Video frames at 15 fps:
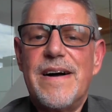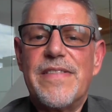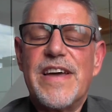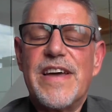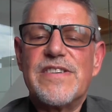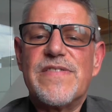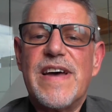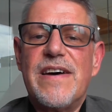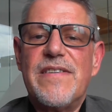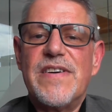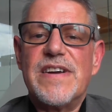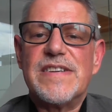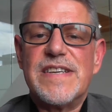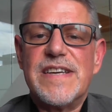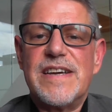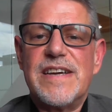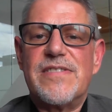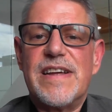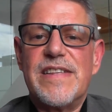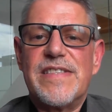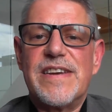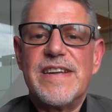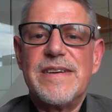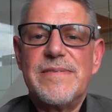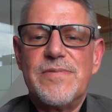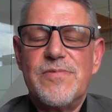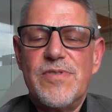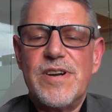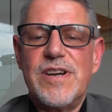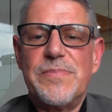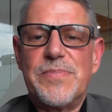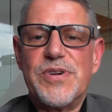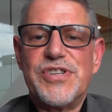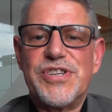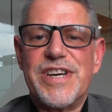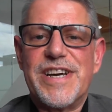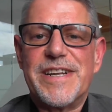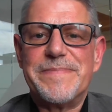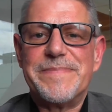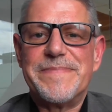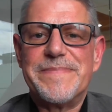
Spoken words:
Thanks for having us here, Anthony. Really appreciate it.